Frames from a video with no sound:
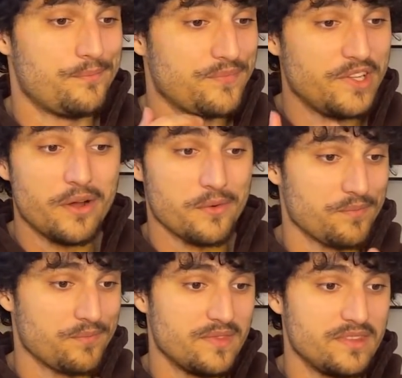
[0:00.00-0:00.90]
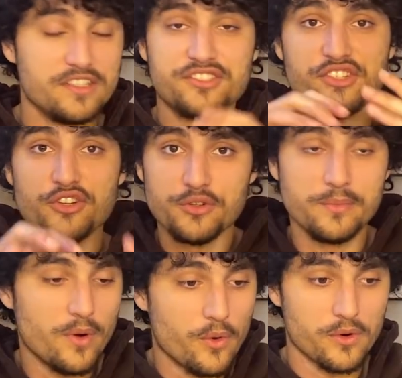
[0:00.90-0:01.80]
you know, the
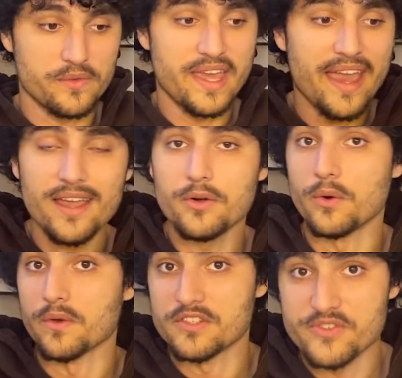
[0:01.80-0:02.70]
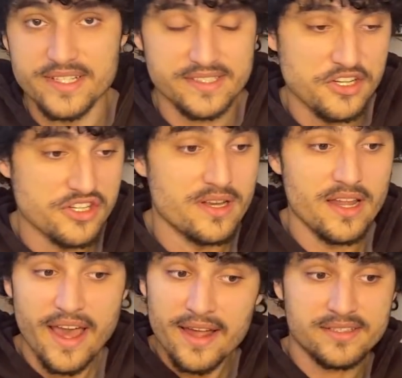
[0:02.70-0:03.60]
zoom or the angle or the translation
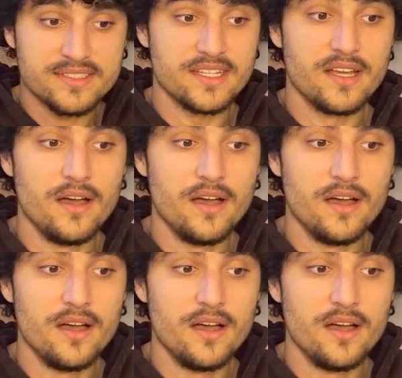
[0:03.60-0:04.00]
X?